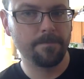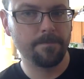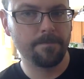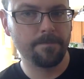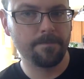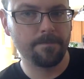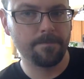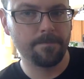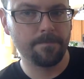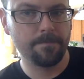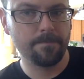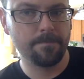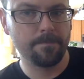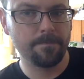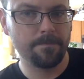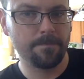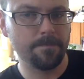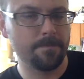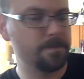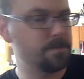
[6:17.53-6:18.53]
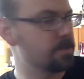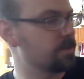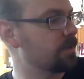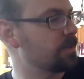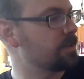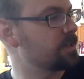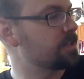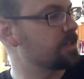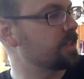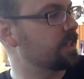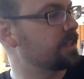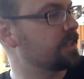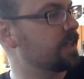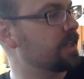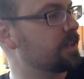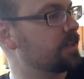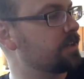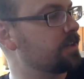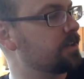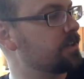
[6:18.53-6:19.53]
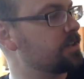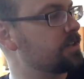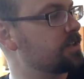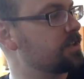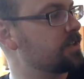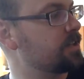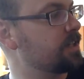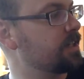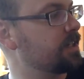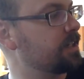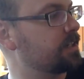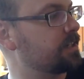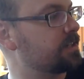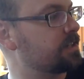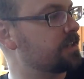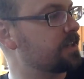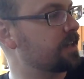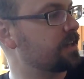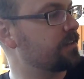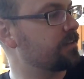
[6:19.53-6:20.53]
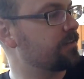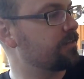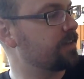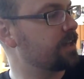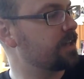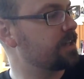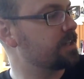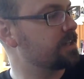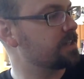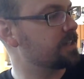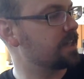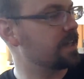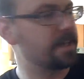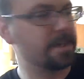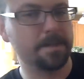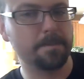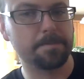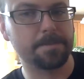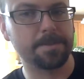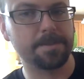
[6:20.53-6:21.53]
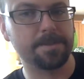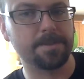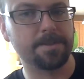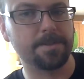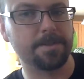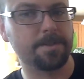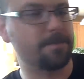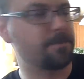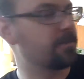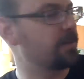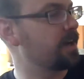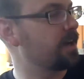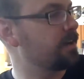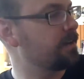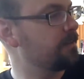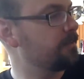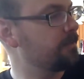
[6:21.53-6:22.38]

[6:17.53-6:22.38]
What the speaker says: So I just take that third string at the second fret and slide it up to the third fret.